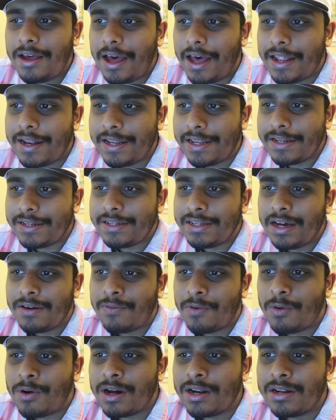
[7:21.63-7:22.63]
And then the
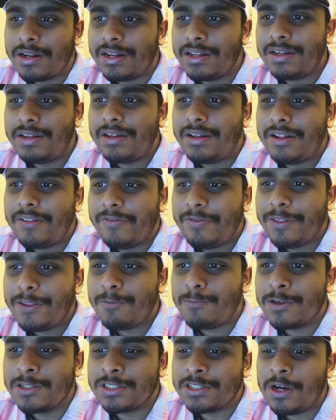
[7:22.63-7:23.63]
other one
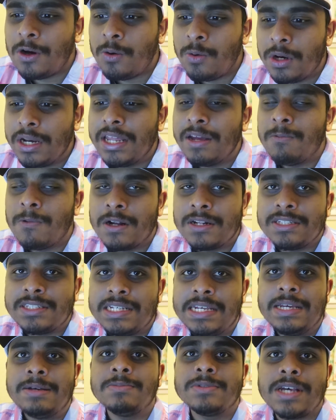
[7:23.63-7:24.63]
was only one
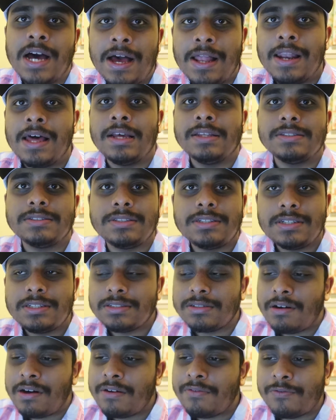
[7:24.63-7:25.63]
team's highlights.
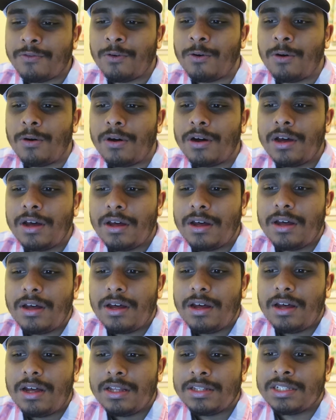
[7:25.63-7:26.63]
So I thought,
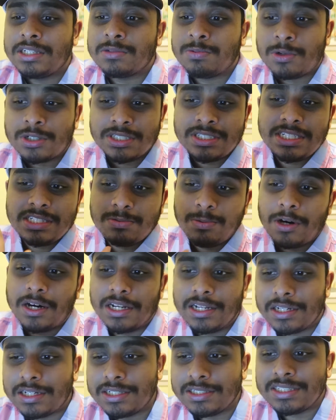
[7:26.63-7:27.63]
just watch this
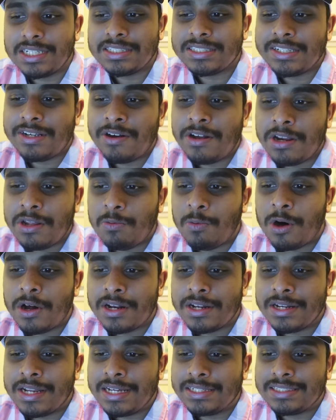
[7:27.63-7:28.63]
one, because this is the only
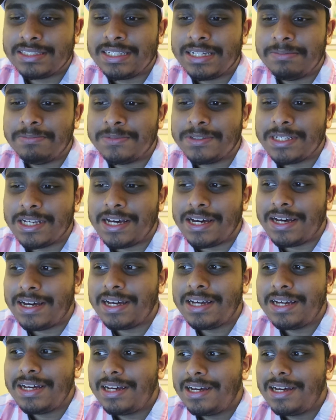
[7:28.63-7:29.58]
one that seems that